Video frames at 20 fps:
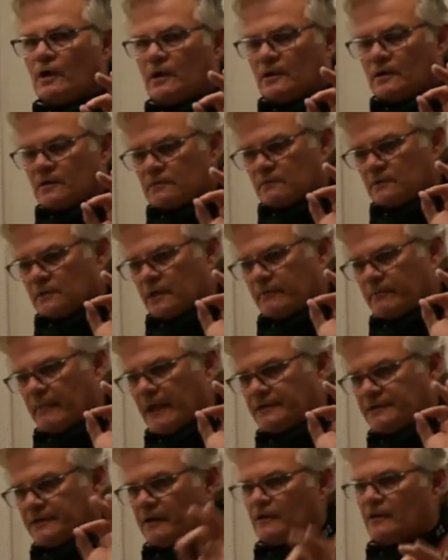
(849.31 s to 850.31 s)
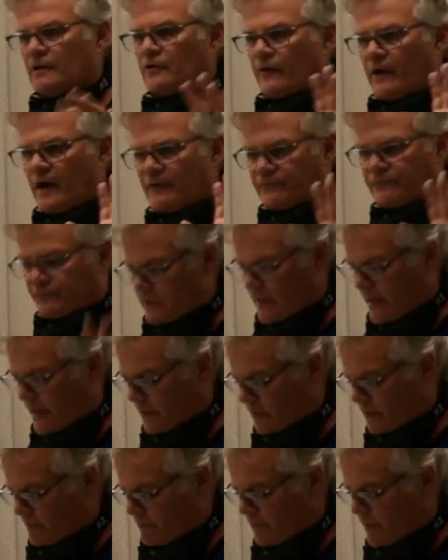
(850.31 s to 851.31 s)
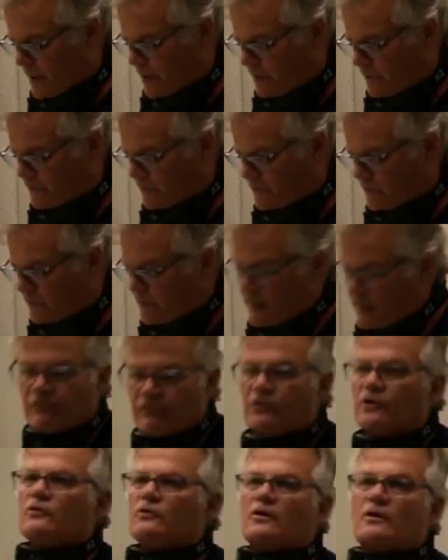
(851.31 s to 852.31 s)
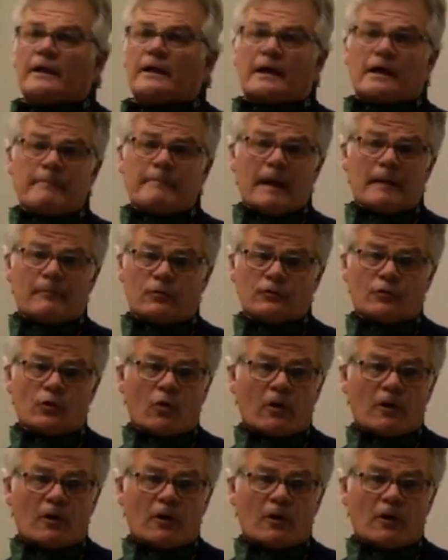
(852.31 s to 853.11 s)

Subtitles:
It may telegraph slightly, but it's never going to look like a maple door.